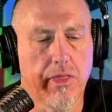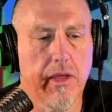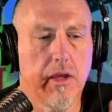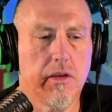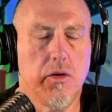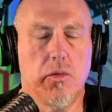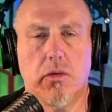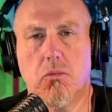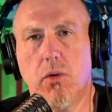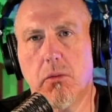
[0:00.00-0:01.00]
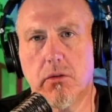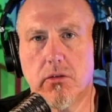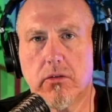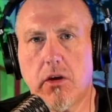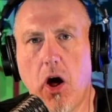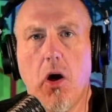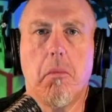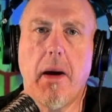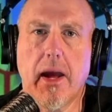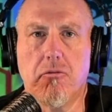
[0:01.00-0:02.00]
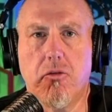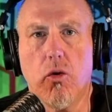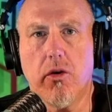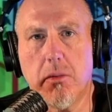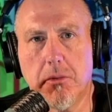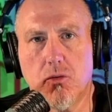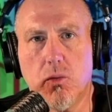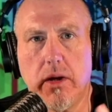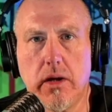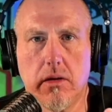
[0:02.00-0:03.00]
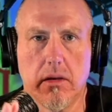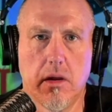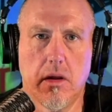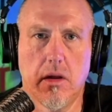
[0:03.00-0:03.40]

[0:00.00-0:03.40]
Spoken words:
And then we would cut back and forth in between,